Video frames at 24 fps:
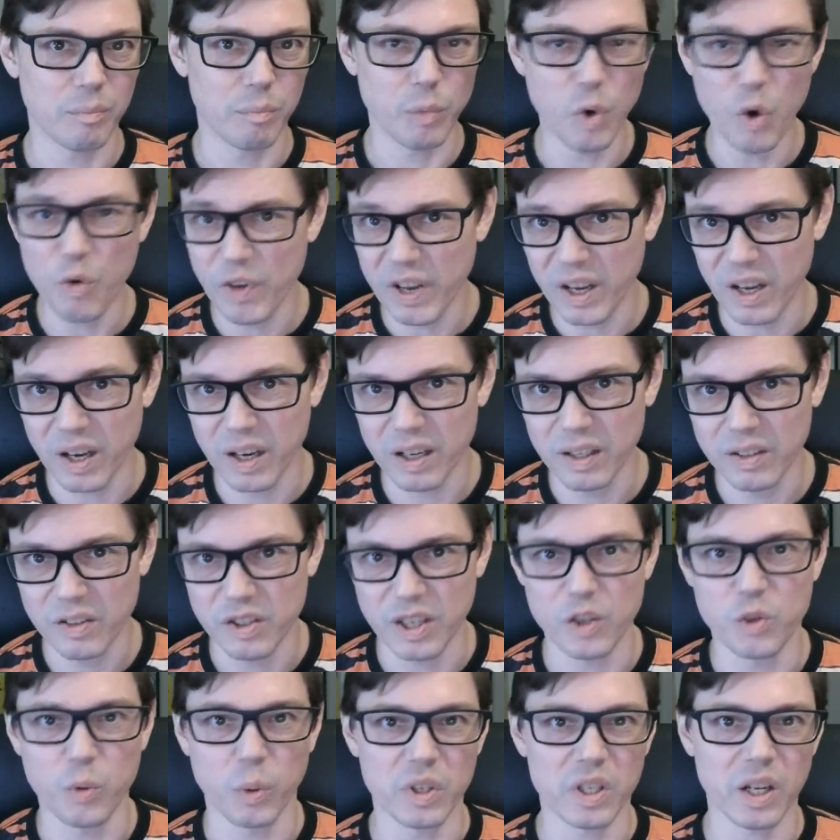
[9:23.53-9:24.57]
Moving on,
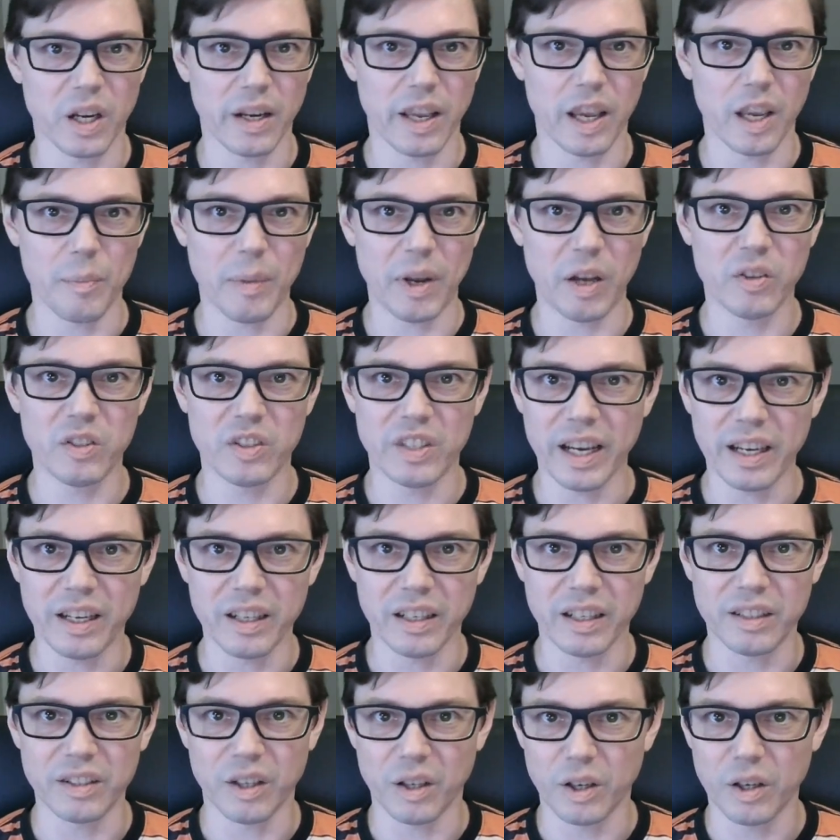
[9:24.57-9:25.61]
since we're talking about
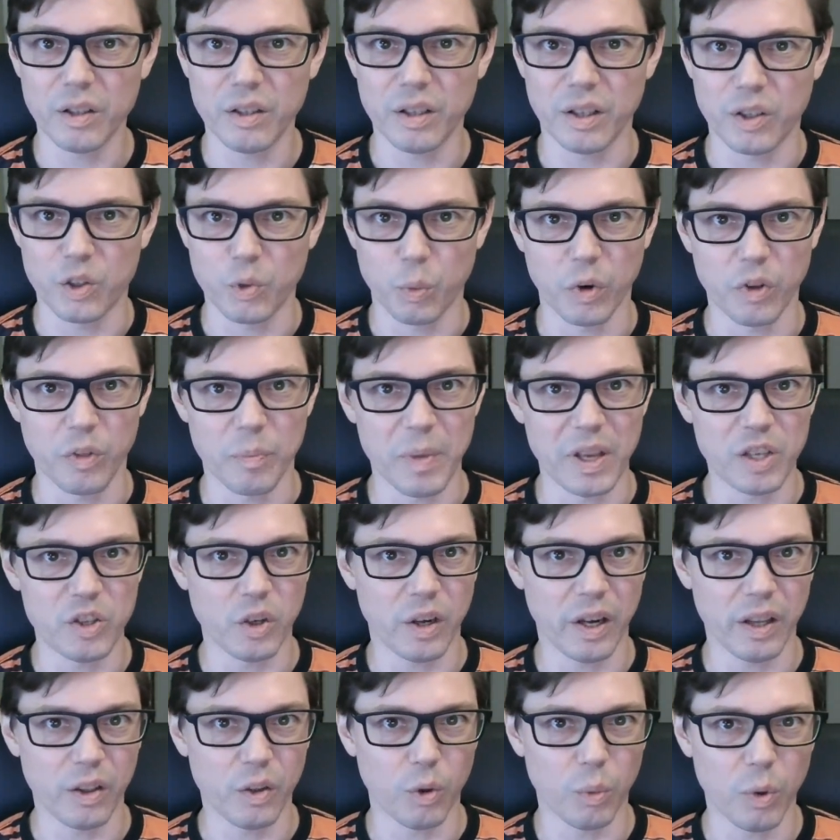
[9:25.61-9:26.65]
decadent art, it's worth
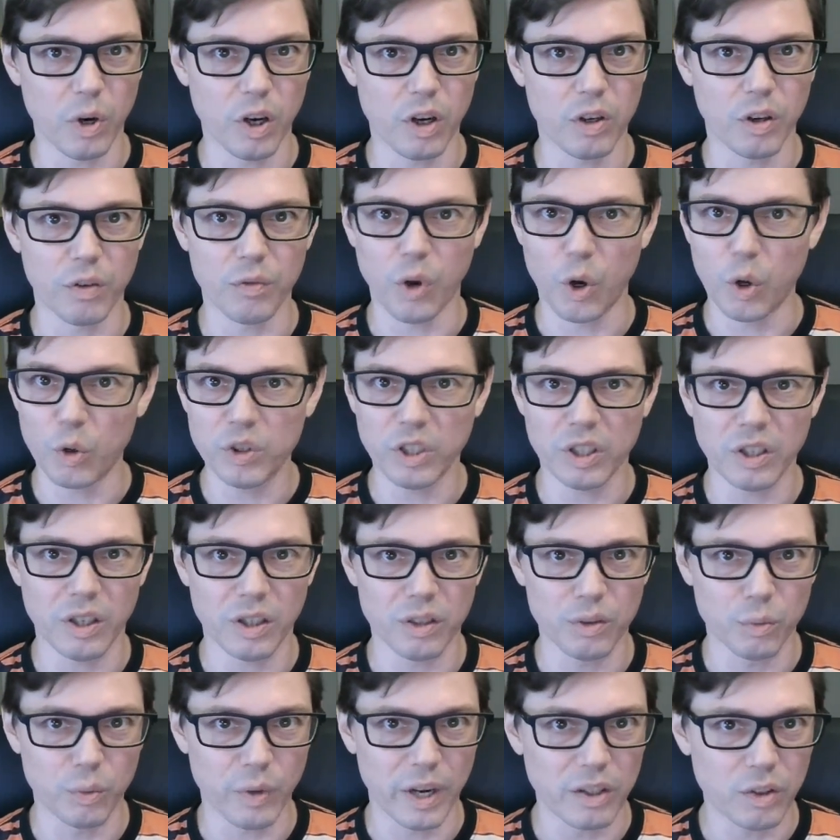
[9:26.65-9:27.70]
mentioning the work of
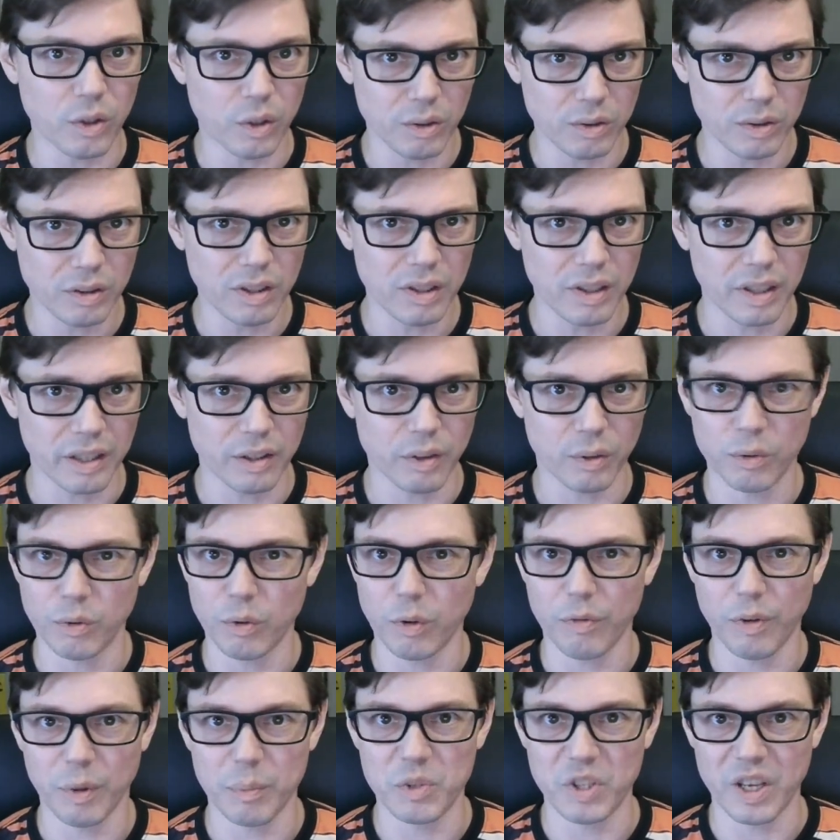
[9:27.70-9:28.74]
Odilon Redon. I don't know
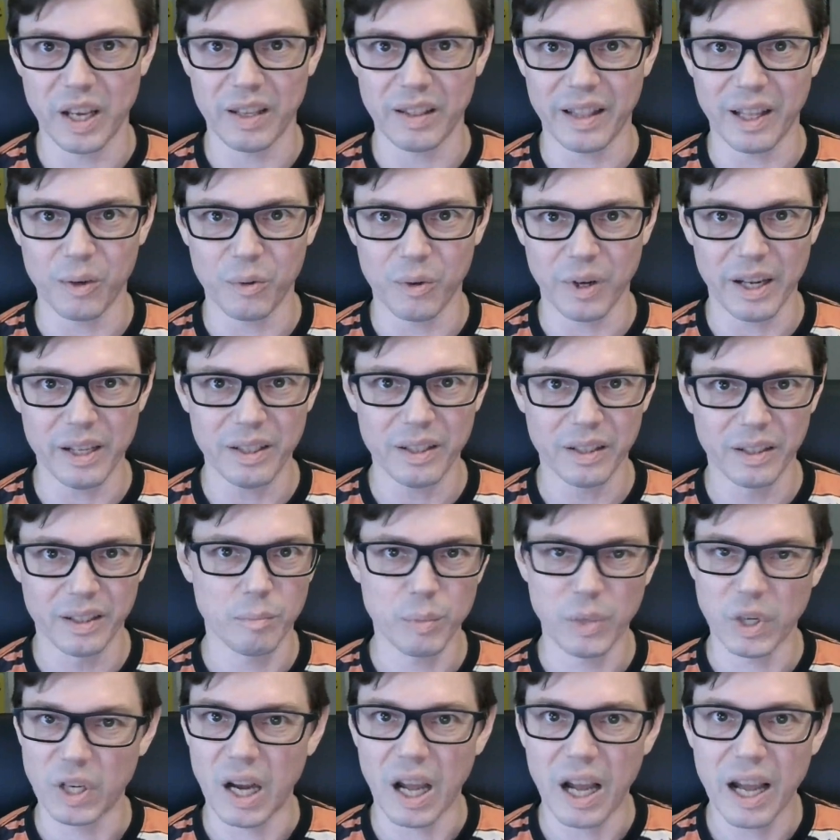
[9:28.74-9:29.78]
if I'm saying that right,
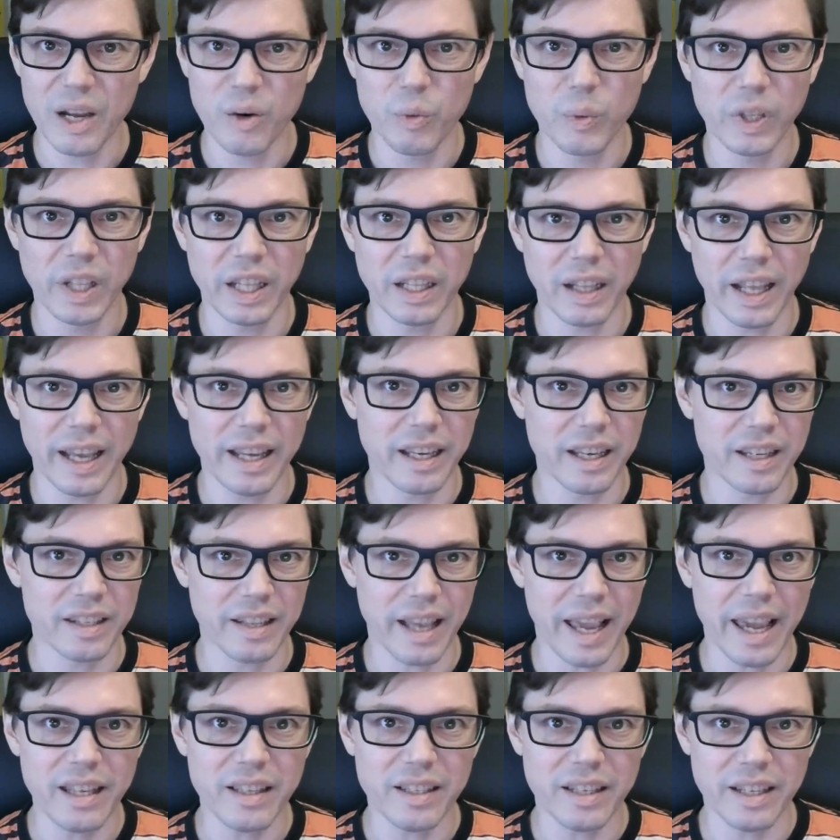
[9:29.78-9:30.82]
but I really like his
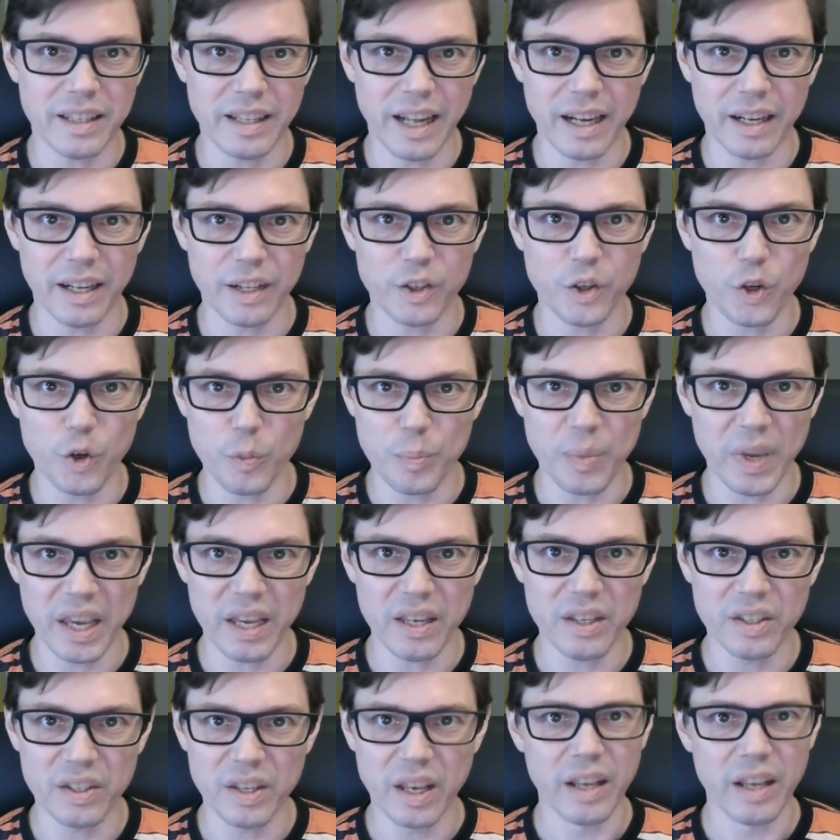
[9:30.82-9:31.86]
1882
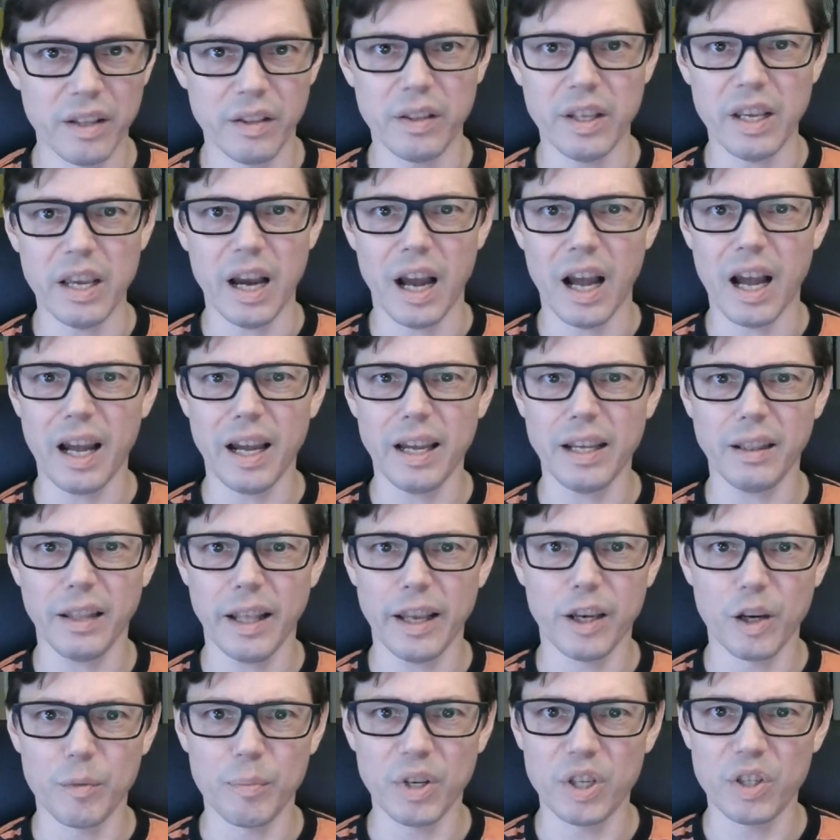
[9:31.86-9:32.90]
piece, The Eye
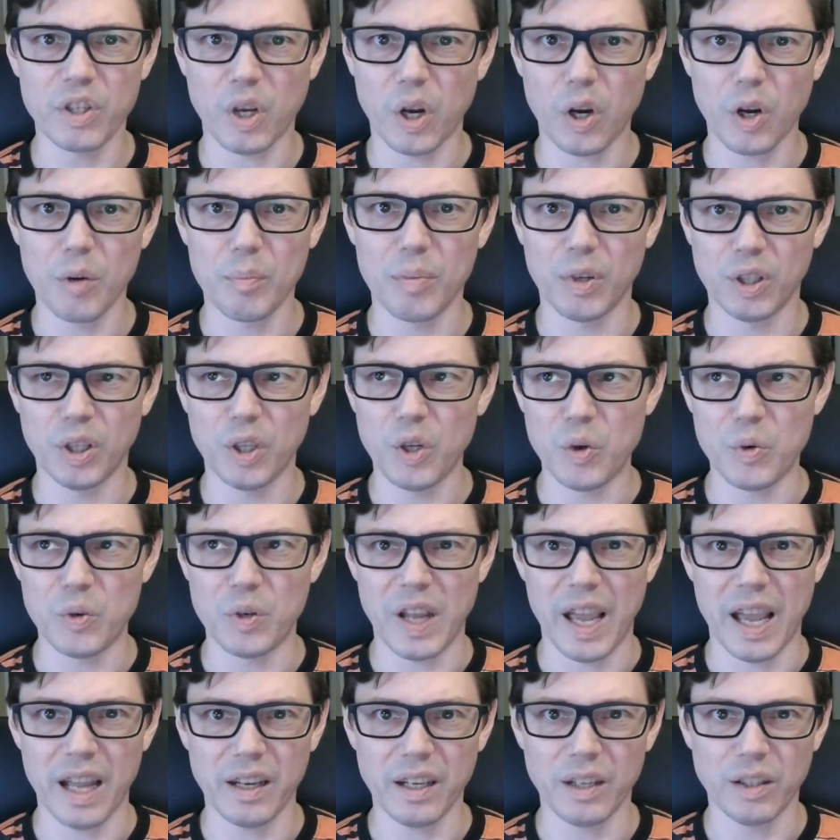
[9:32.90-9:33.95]
Like a Bizarre Balloon
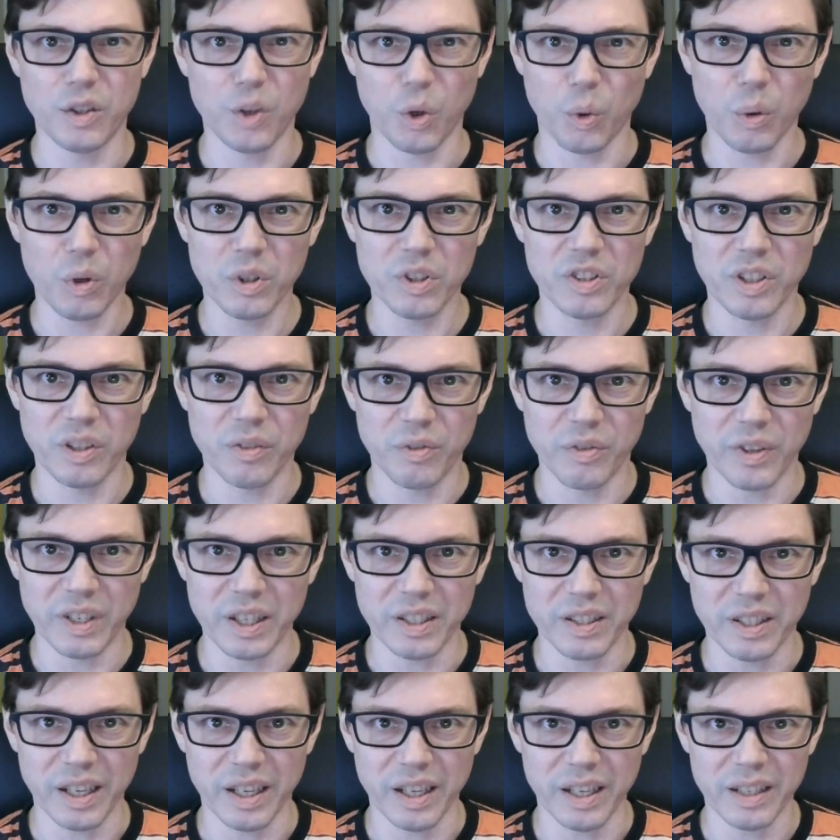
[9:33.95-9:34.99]
Headed Towards
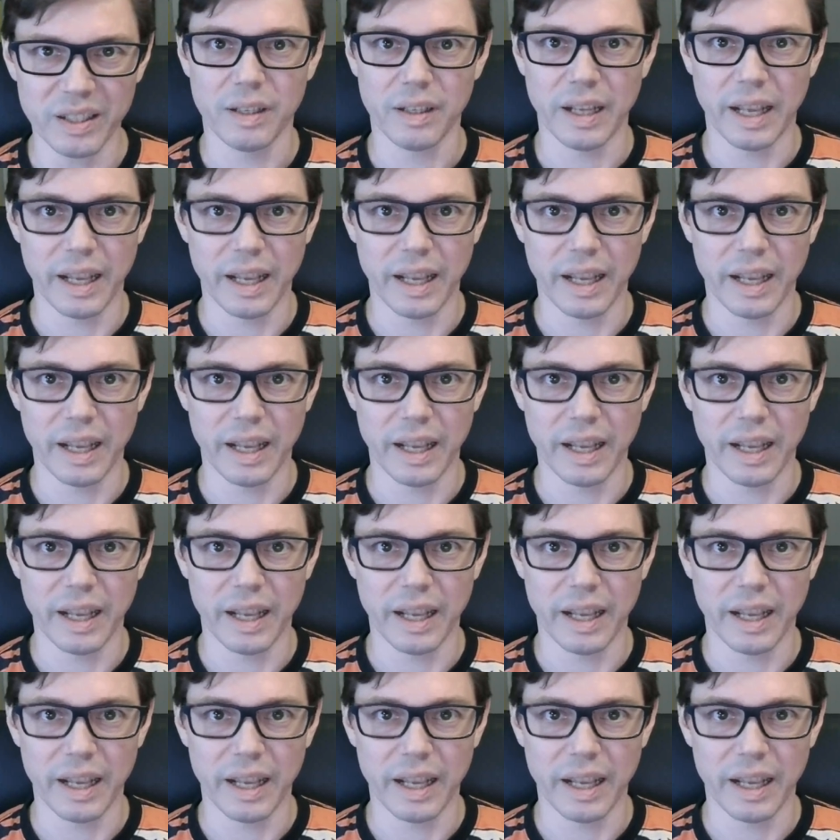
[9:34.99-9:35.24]
Infinity.